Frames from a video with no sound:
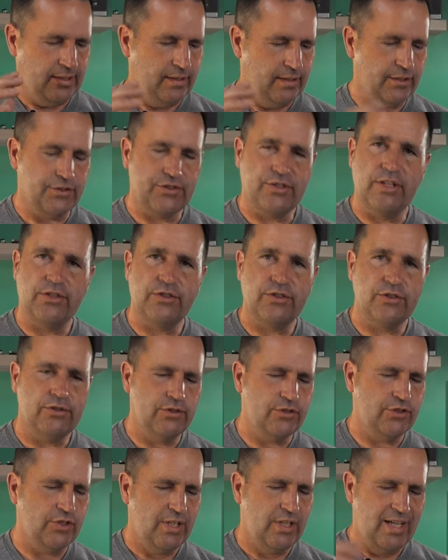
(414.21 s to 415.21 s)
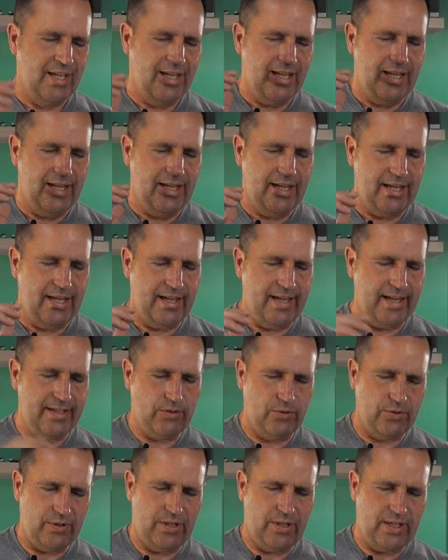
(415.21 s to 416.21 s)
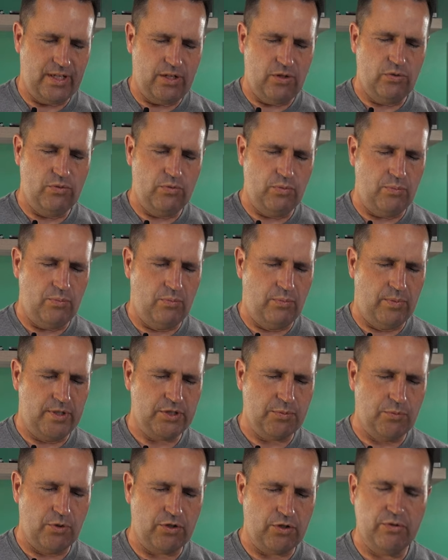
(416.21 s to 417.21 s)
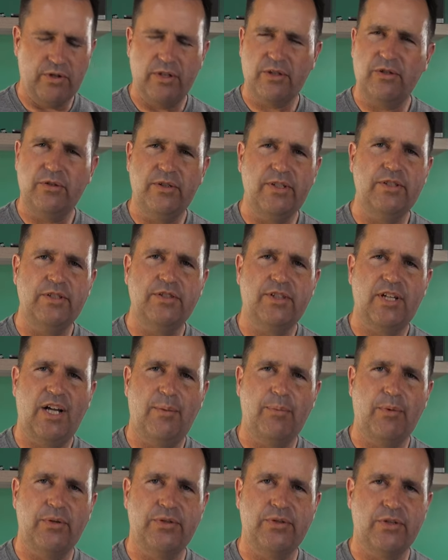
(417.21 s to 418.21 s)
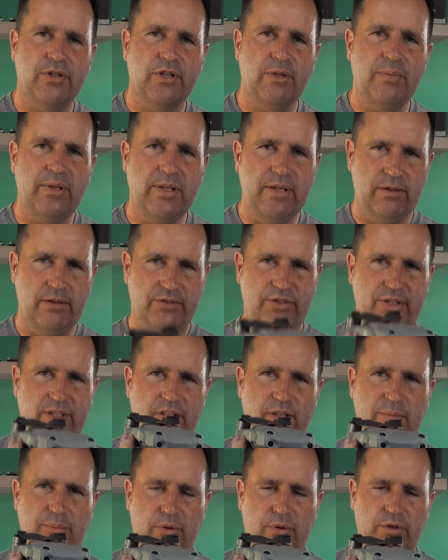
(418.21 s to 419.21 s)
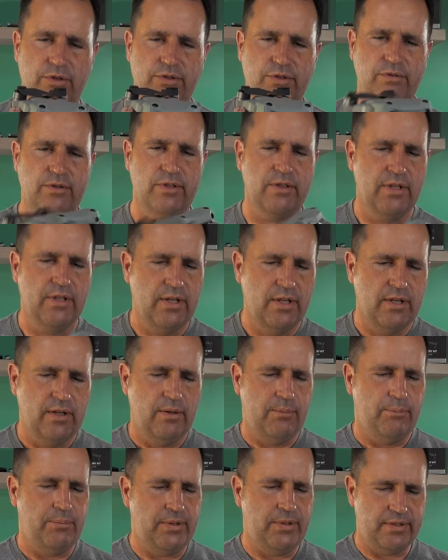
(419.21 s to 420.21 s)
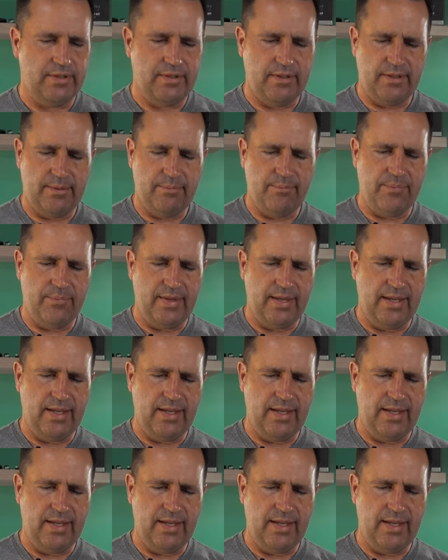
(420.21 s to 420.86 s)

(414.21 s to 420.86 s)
The sensors, I don't know how much more critical these top ones are gonna be. It looks kind of like a Porsche, don't it? But I'm